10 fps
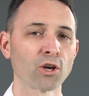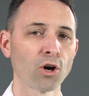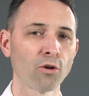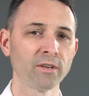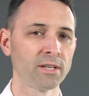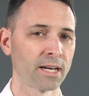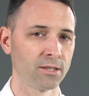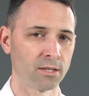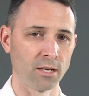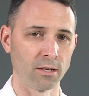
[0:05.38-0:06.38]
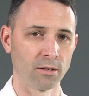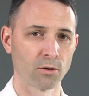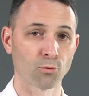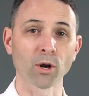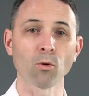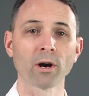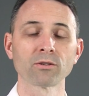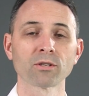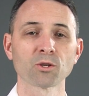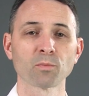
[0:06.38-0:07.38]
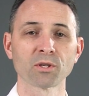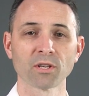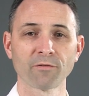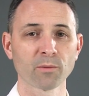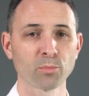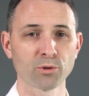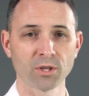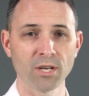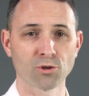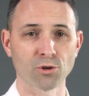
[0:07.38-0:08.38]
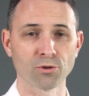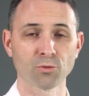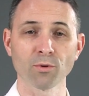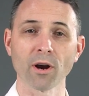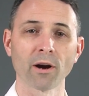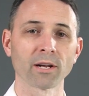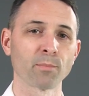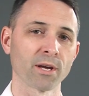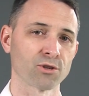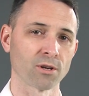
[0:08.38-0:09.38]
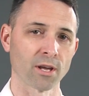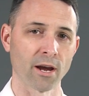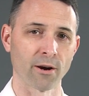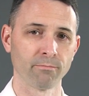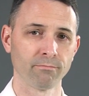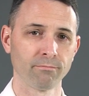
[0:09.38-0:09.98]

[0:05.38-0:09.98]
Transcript: COVID-19 requires specific procedures regarding patient care.